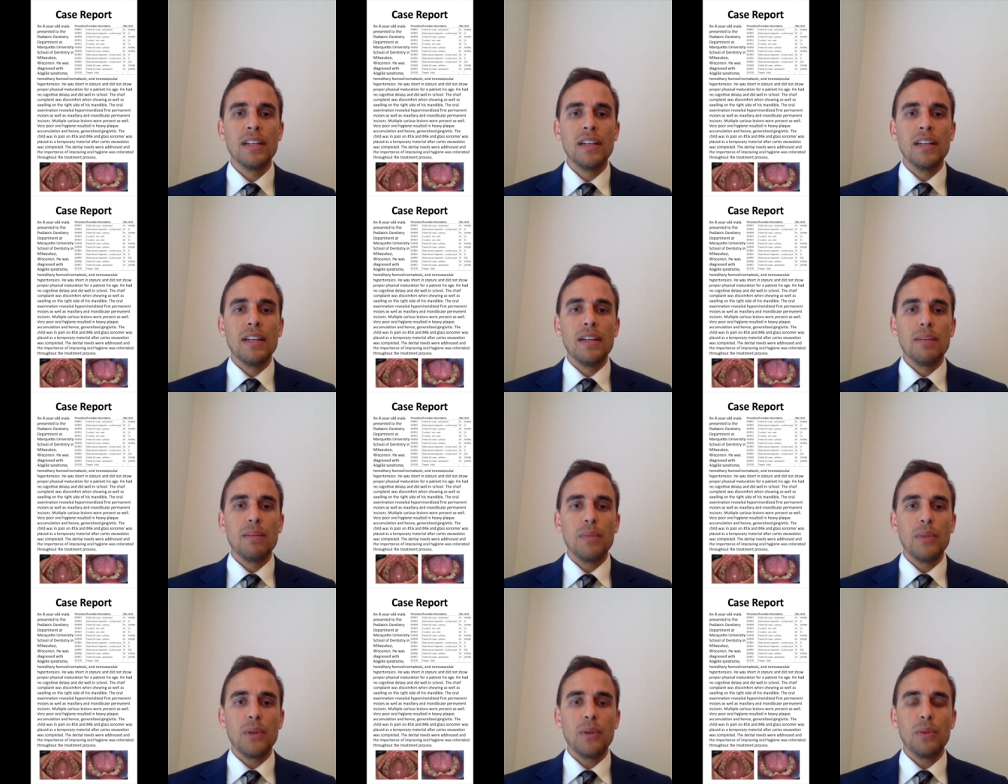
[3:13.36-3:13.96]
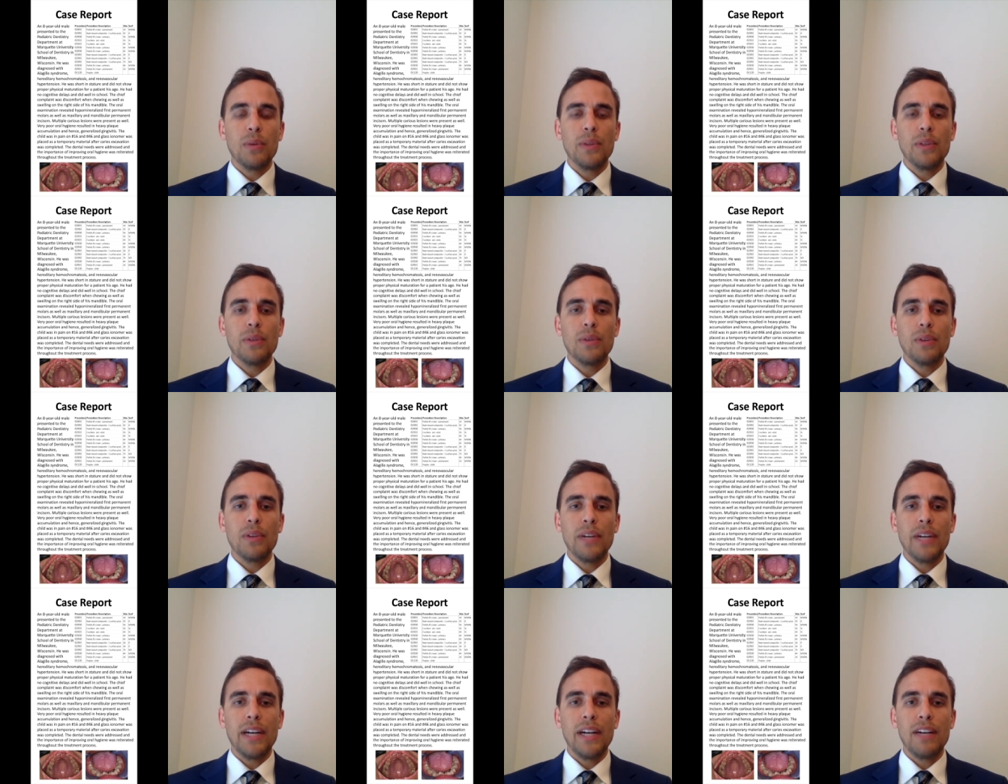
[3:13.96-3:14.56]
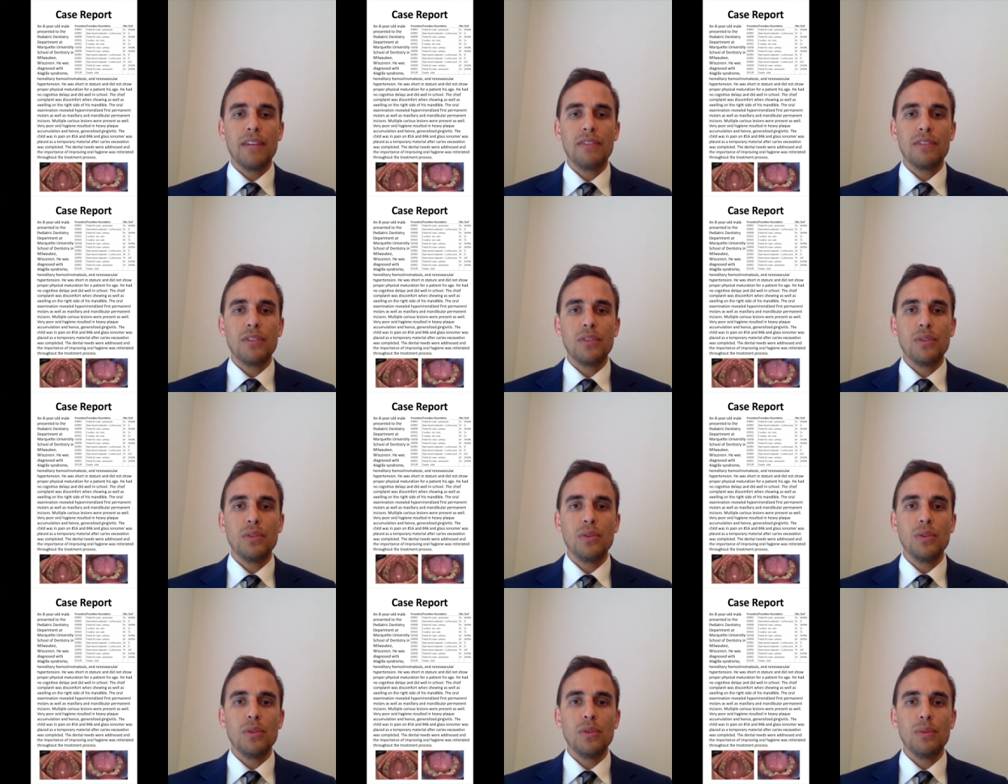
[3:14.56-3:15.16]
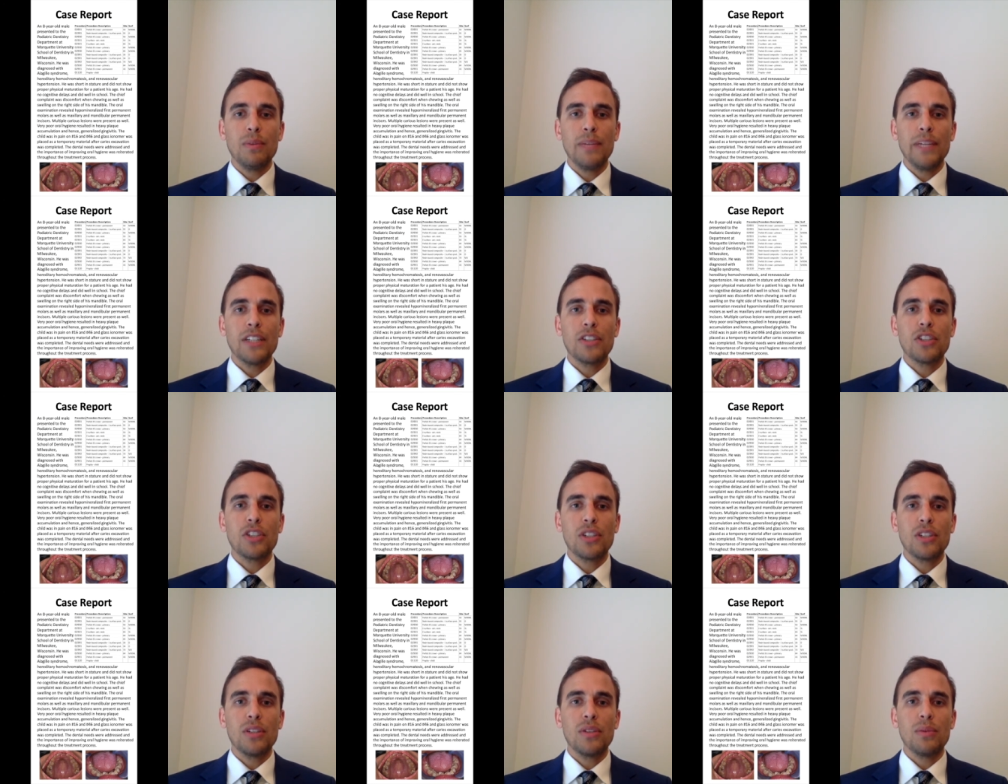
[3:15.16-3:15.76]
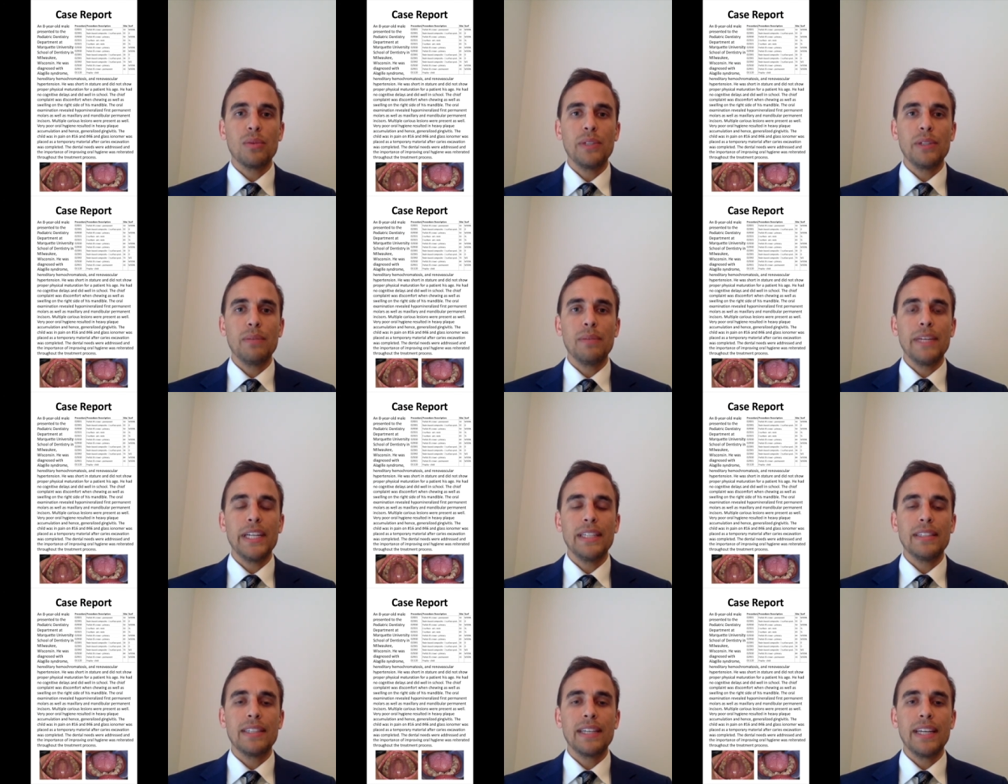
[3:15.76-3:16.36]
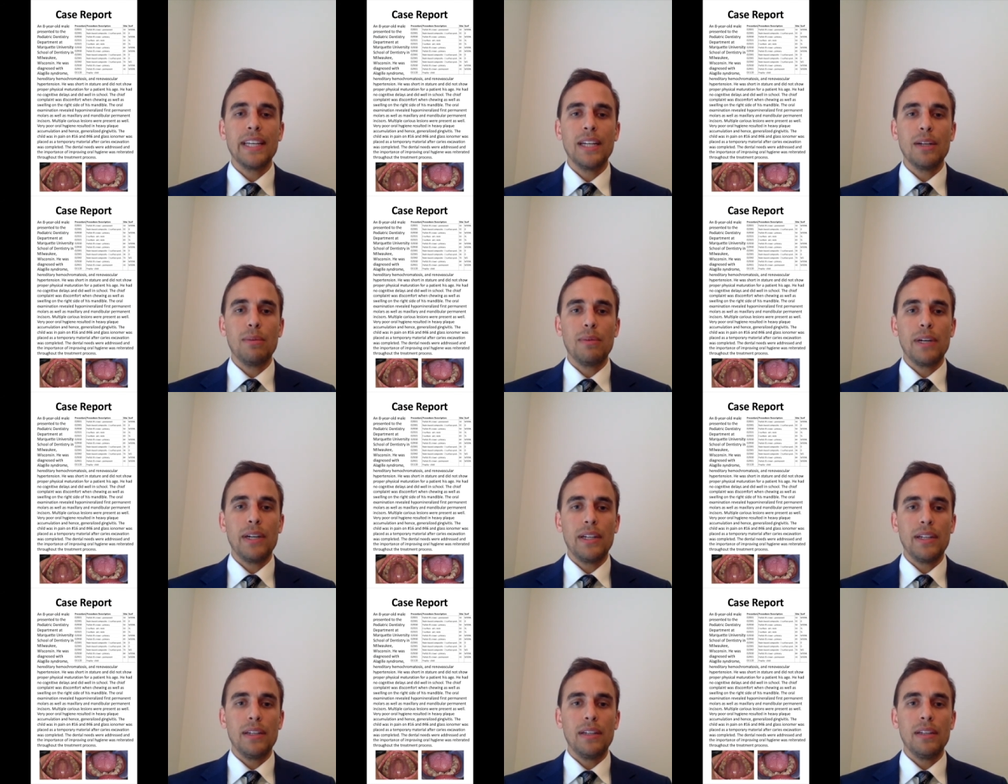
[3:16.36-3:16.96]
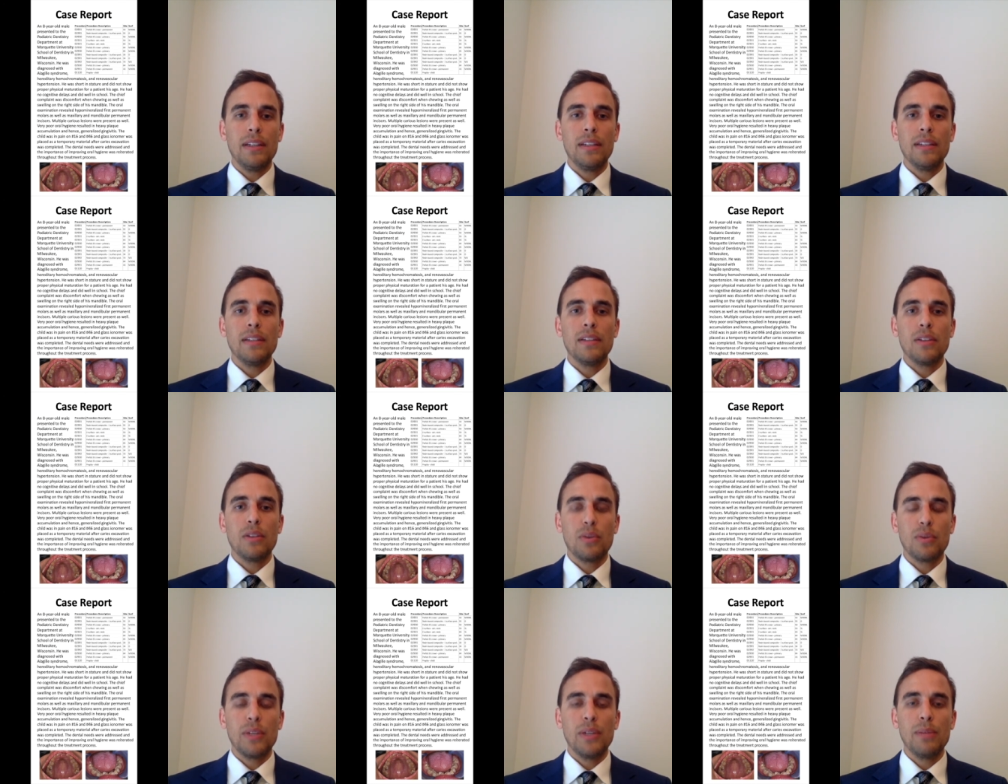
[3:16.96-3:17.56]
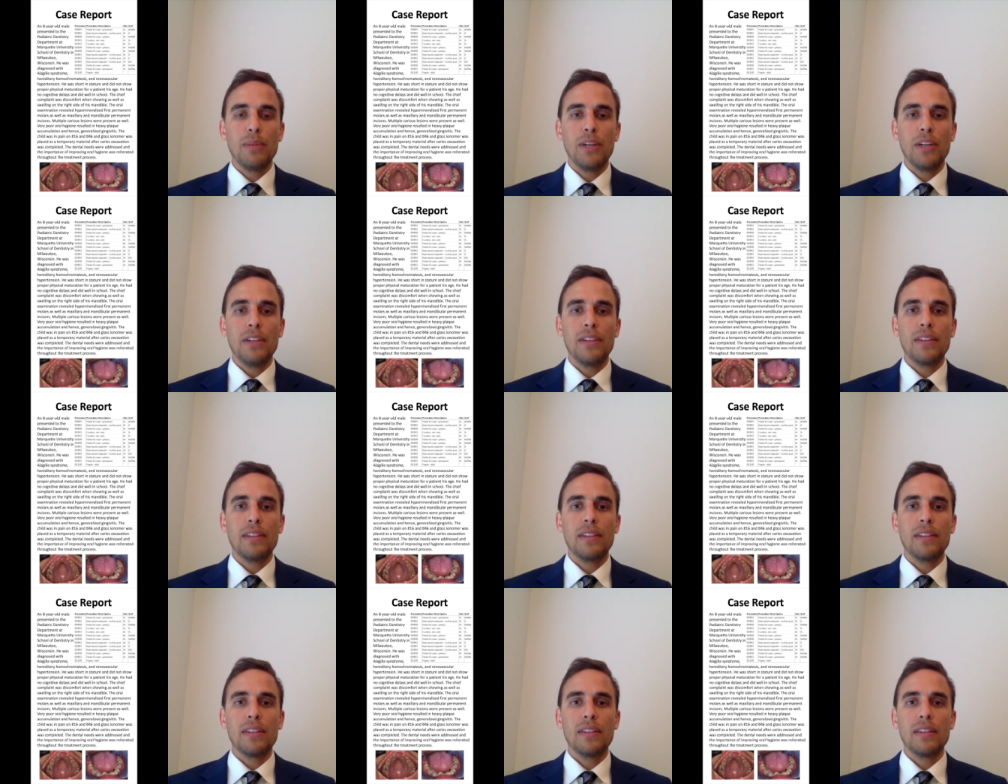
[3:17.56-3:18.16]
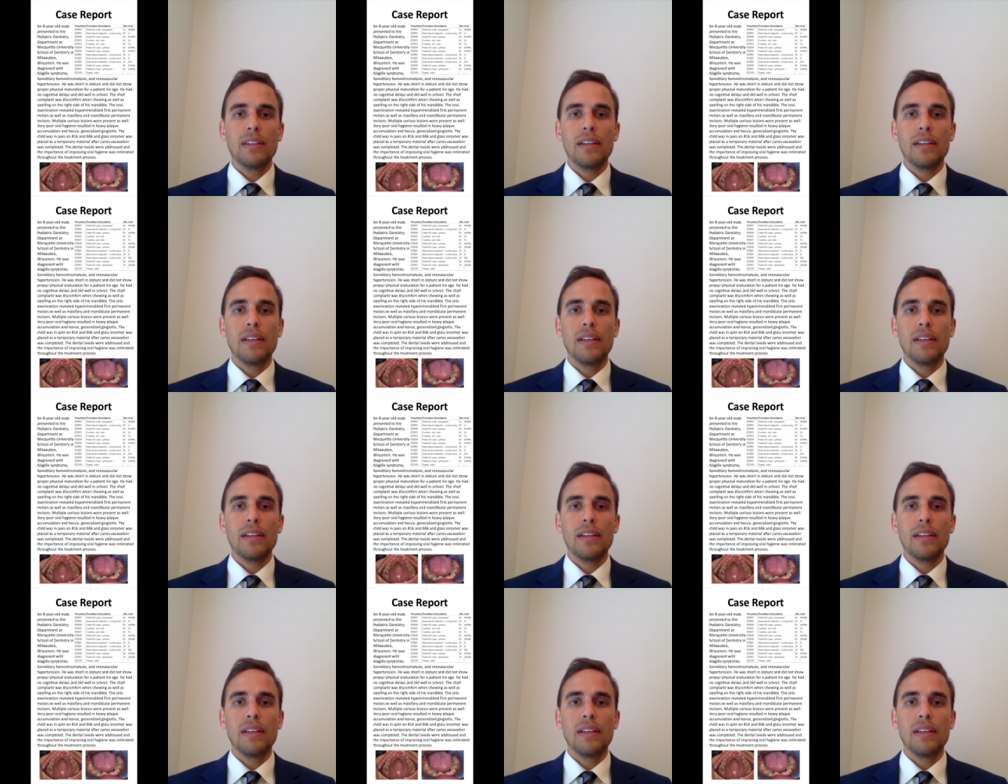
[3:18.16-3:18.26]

but we will have to make sure we maintain them on a 3-month